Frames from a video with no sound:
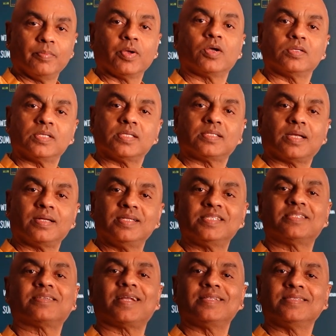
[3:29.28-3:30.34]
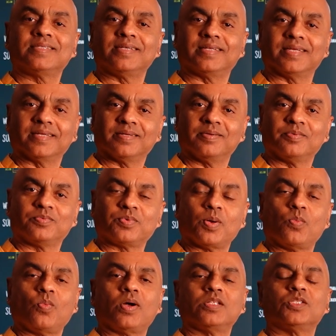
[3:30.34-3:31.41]
because the sun is transiting
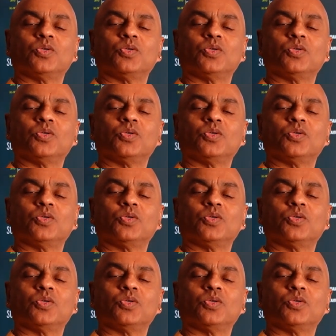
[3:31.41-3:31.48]
from one